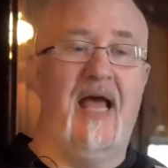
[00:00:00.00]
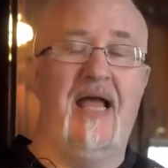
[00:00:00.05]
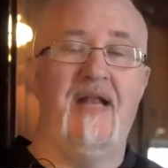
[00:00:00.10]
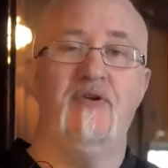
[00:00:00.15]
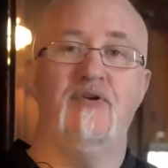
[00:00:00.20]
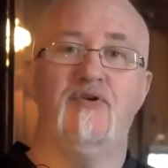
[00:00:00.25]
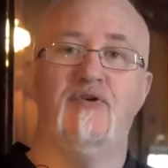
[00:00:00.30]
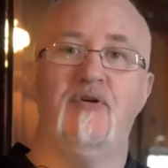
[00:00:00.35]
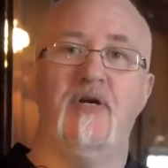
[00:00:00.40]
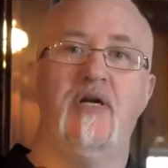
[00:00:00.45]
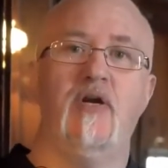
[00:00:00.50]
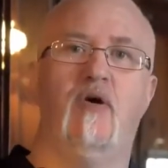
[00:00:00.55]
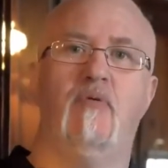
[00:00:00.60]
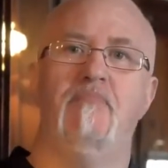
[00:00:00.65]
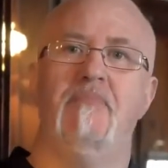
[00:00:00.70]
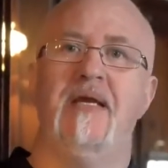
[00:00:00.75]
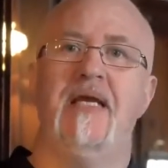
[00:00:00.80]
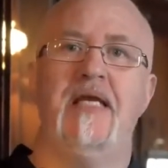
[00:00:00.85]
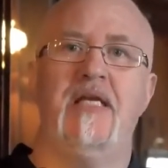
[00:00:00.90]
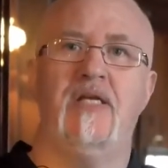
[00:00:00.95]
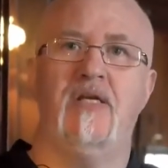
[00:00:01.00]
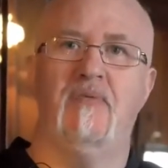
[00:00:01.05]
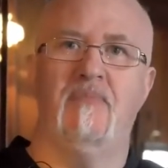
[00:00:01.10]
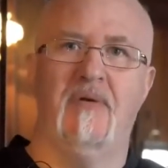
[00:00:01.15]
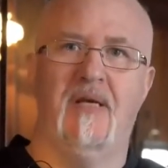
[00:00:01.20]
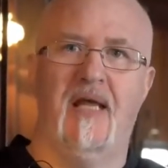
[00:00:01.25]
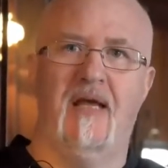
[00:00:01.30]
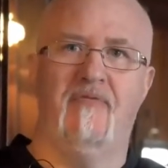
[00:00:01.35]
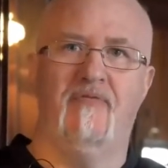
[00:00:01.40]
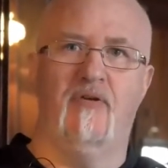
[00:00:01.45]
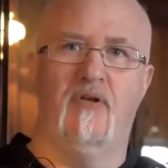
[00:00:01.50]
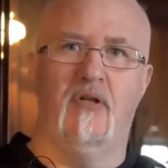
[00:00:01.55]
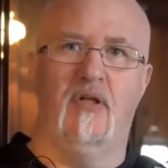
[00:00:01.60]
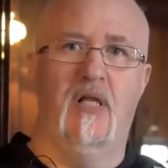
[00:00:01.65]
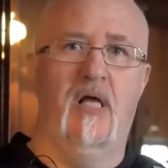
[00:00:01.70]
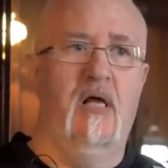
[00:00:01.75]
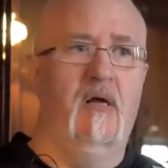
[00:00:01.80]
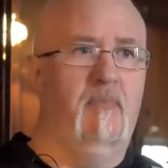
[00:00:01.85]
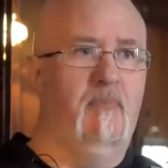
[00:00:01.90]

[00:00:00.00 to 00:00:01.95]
entry or medium level